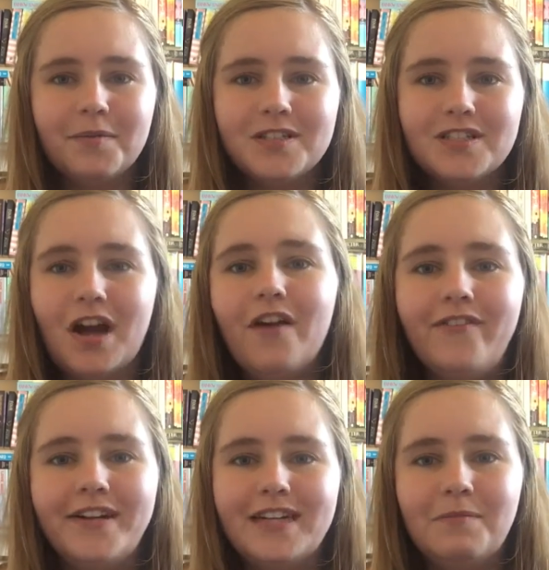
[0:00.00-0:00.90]
start
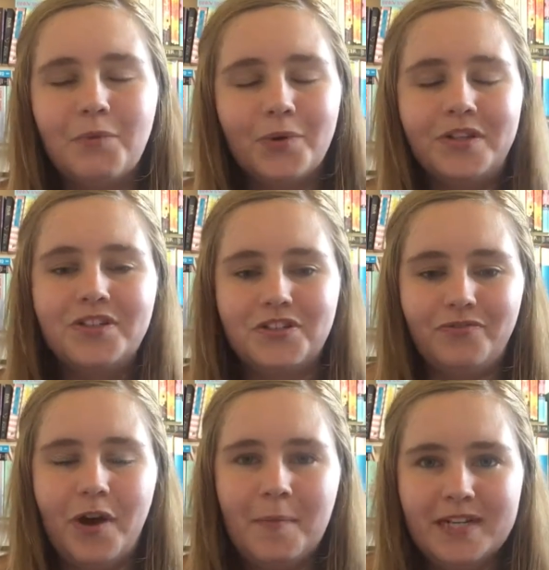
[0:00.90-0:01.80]
reading more than just
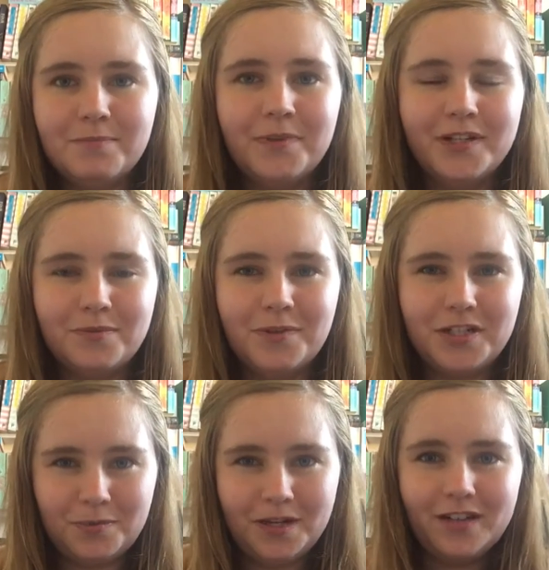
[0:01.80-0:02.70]
romance books, which
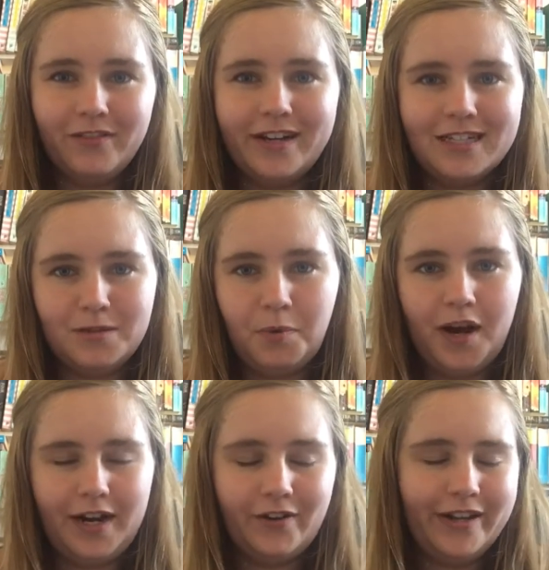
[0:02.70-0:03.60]
is one of the reasons
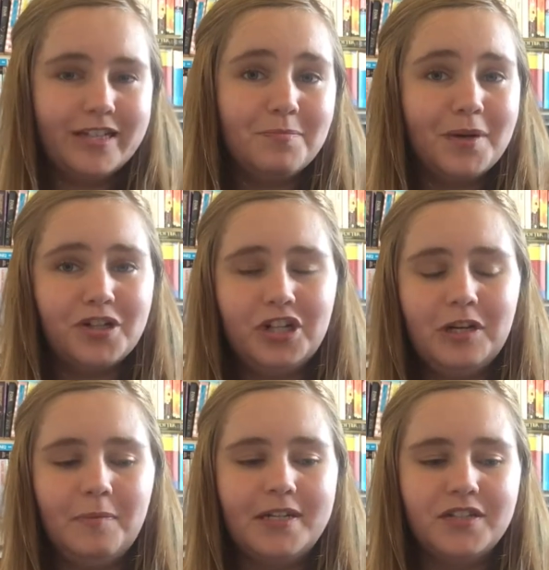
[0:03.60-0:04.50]
why I got into
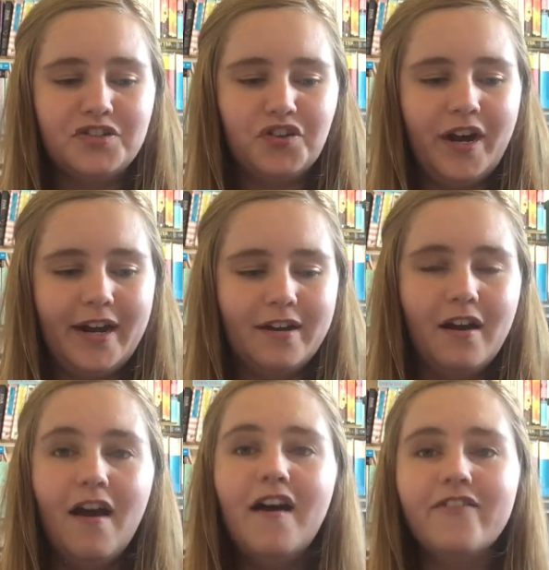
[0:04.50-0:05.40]
BookTube, is to try and
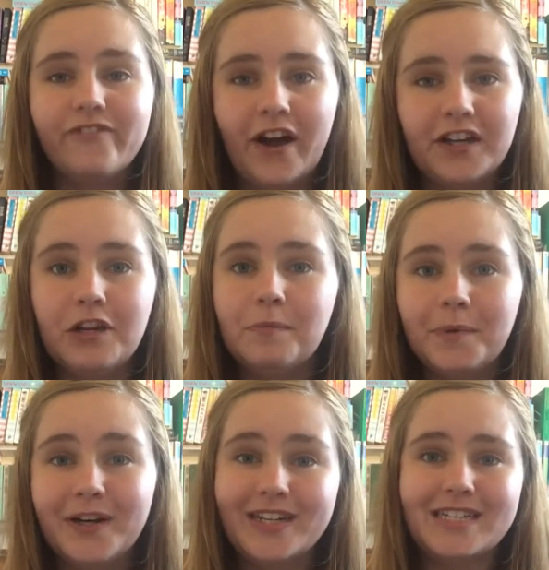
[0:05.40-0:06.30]
find new
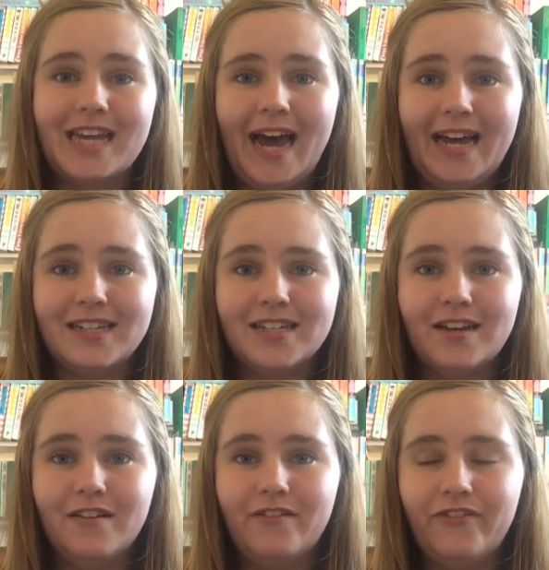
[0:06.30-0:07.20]
books and
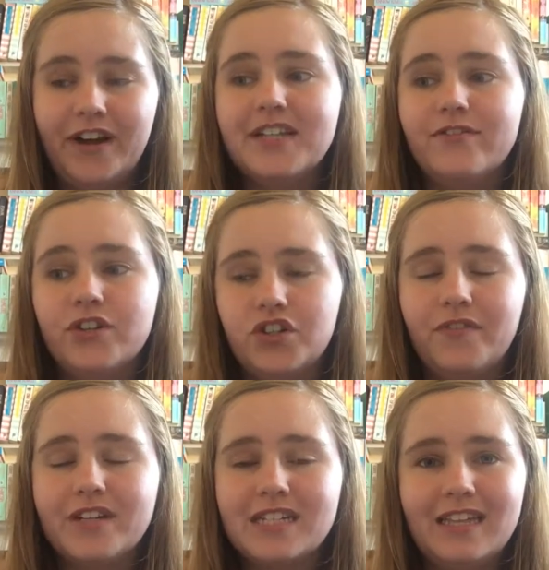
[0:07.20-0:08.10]
find different
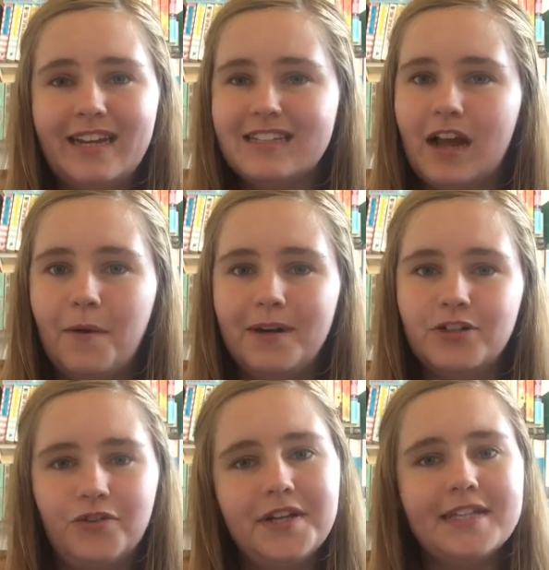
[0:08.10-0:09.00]
genres and things that I will
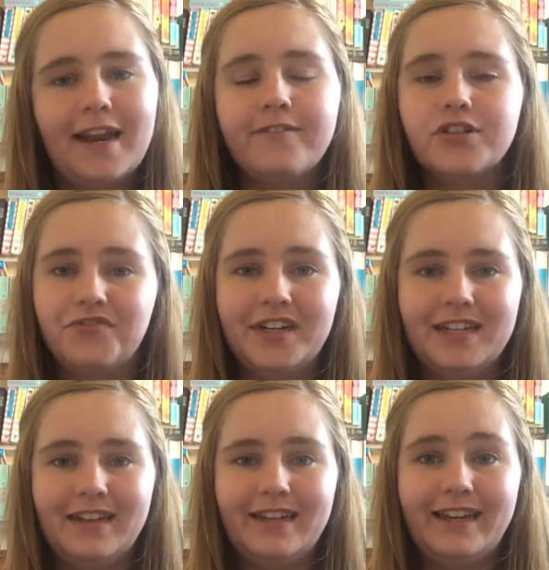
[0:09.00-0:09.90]
enjoy instead of just
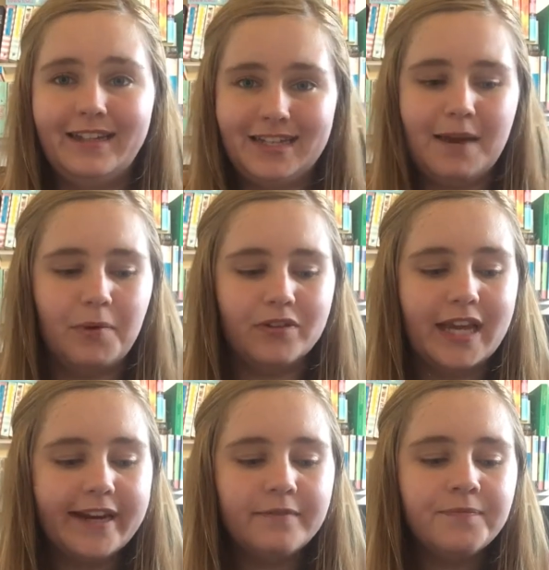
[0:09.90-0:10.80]
reading the same old
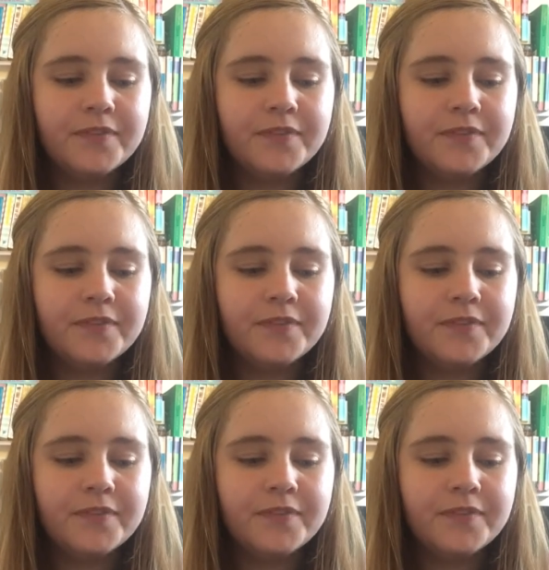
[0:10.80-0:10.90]
thing.